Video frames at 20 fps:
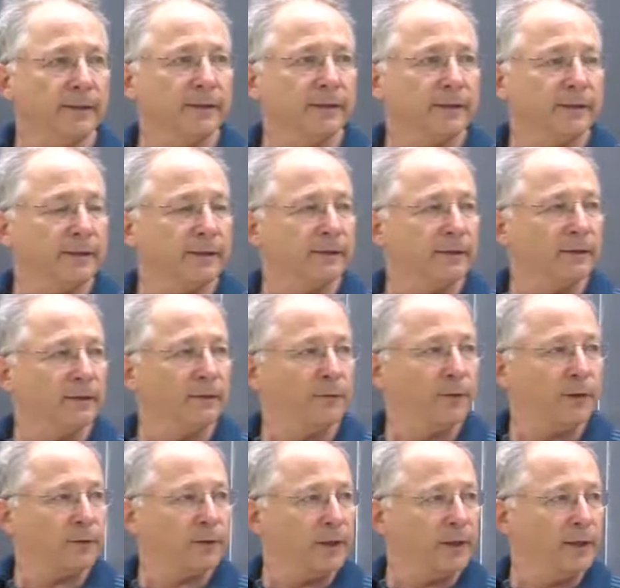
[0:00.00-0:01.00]
is
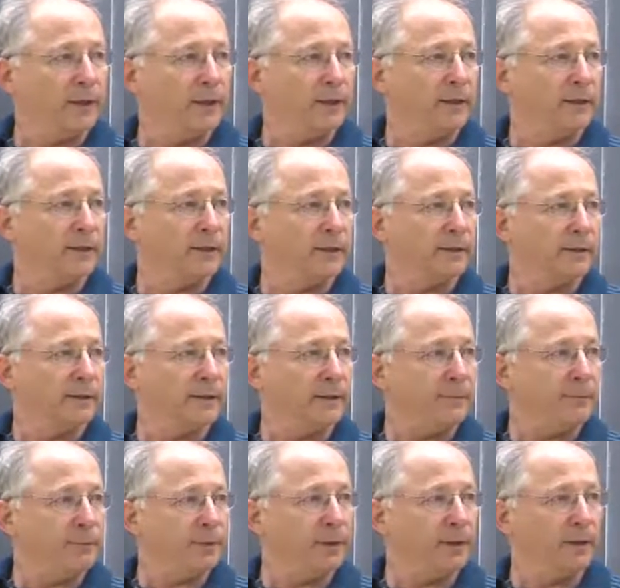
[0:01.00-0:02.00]
very
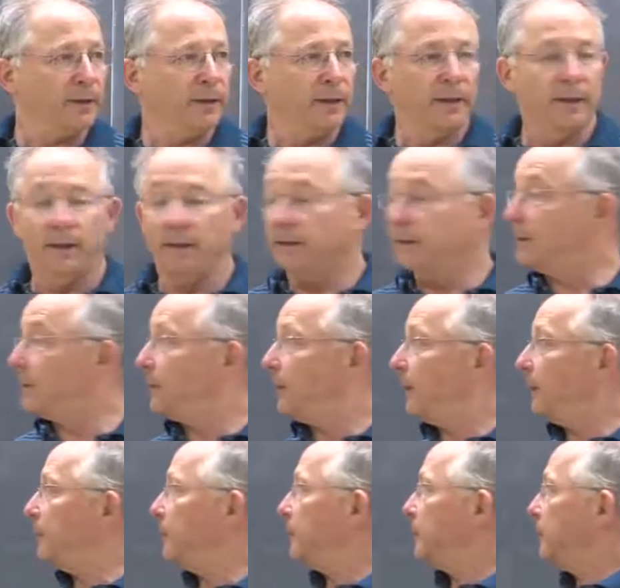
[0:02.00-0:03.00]
simple. The
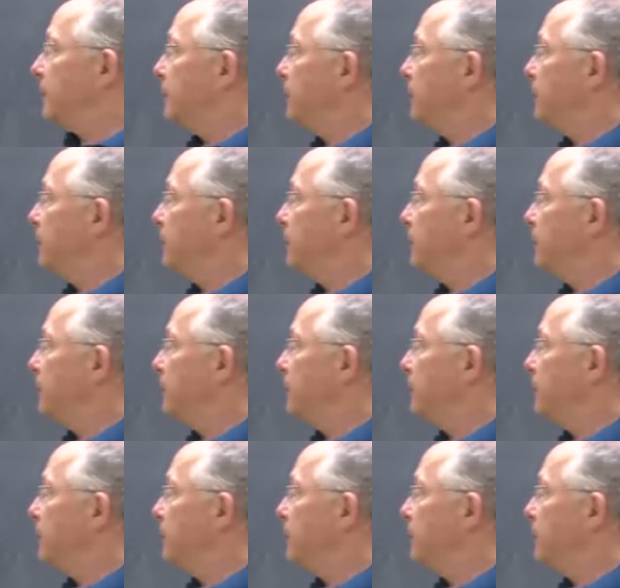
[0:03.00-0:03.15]
semantics